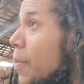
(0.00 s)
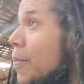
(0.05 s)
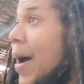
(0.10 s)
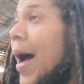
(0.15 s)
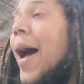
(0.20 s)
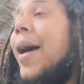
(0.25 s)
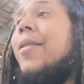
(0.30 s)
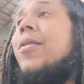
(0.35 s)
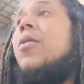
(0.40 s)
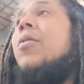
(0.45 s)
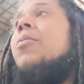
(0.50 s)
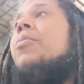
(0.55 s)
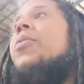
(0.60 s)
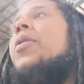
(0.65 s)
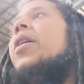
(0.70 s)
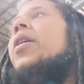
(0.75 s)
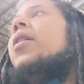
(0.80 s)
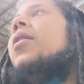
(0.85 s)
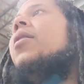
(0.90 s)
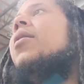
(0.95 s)

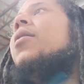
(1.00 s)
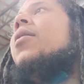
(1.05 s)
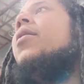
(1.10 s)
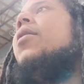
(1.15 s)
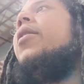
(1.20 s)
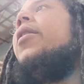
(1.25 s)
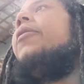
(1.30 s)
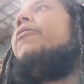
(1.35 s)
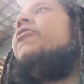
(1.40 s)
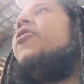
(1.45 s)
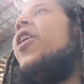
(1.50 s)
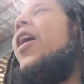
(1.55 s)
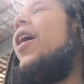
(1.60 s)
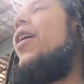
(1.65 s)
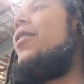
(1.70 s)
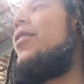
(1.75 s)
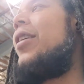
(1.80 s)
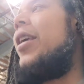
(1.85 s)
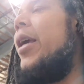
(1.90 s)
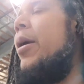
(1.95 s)
possibly. If
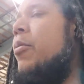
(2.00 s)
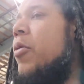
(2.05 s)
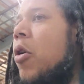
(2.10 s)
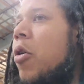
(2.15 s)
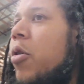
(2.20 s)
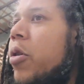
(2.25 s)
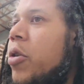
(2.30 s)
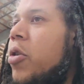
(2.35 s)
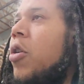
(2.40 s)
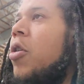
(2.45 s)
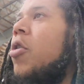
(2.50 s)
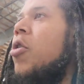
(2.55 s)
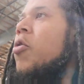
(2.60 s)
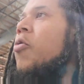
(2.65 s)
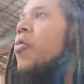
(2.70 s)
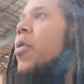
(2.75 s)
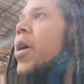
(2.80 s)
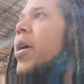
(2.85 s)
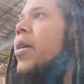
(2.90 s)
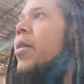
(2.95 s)
Jaz keep going on
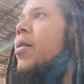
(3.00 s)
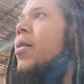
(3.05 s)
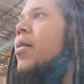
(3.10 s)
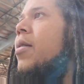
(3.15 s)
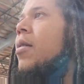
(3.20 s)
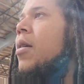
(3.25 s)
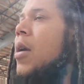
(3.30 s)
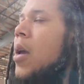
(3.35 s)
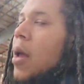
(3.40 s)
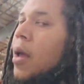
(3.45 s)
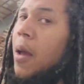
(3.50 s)
her runs,